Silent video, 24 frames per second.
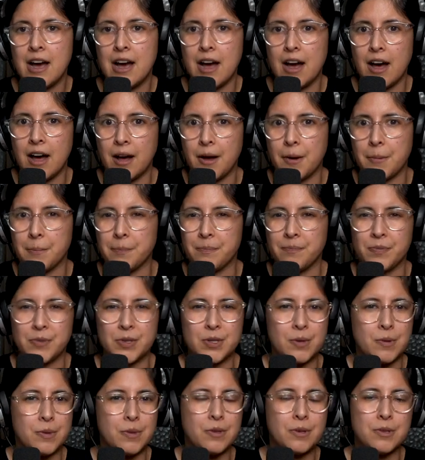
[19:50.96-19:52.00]
Um,
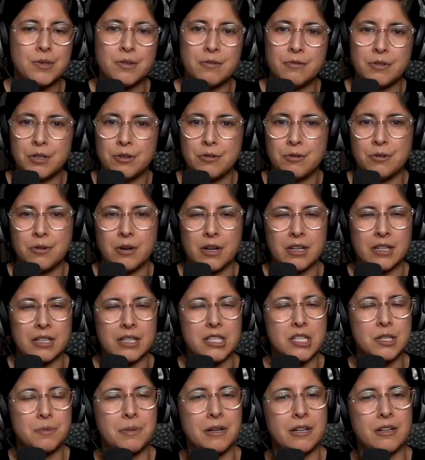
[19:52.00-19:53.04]
so those of you who are
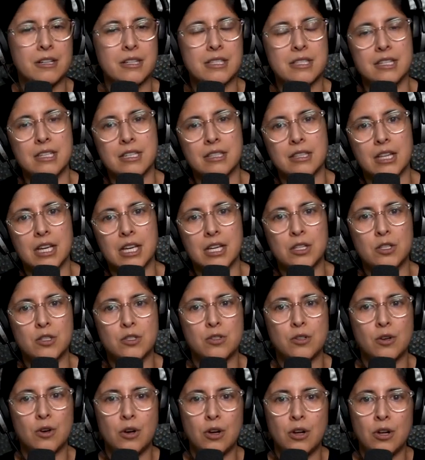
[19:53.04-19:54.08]
experiencing like
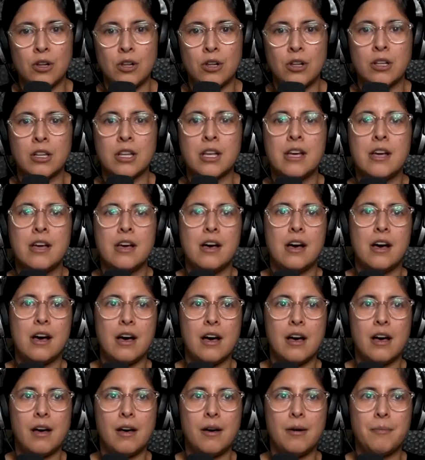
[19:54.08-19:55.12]
dull,
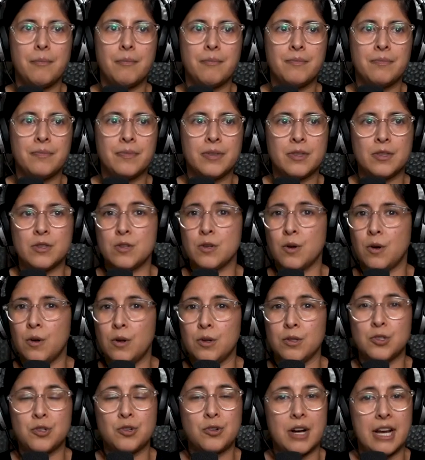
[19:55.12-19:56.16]
um,
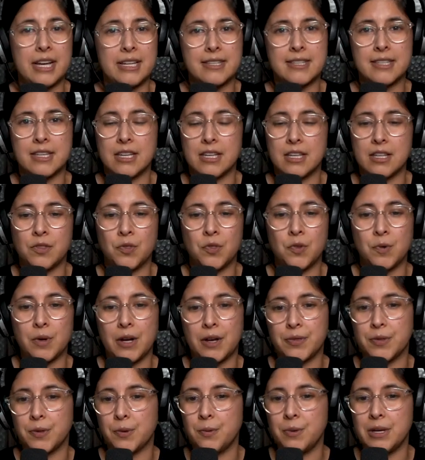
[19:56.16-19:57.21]
dull, dry skin
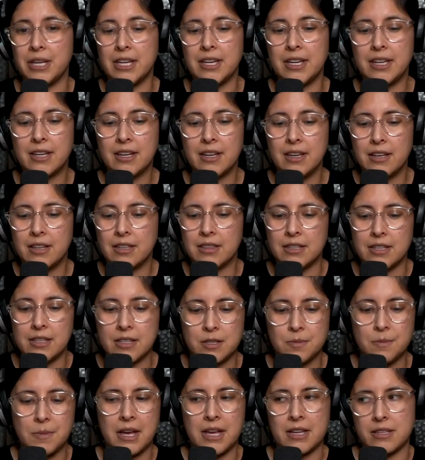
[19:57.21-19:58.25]
throughout the week,
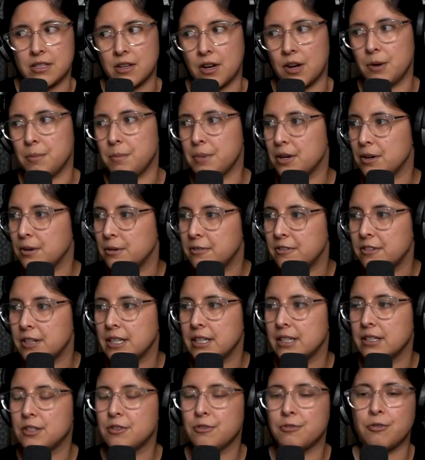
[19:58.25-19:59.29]
these masks are
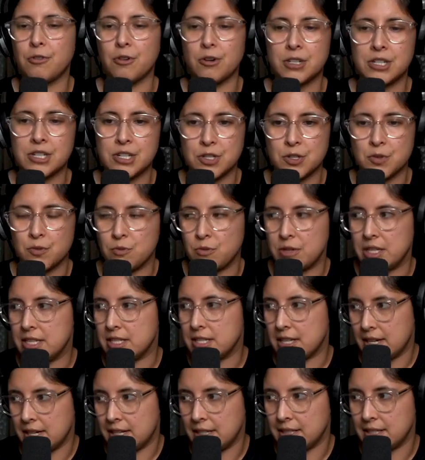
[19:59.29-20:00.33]
perfect for just
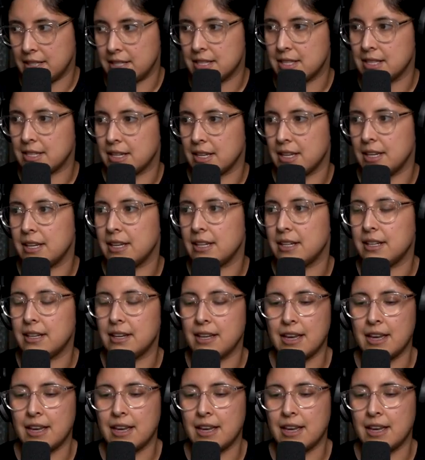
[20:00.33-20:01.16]
resetting the skin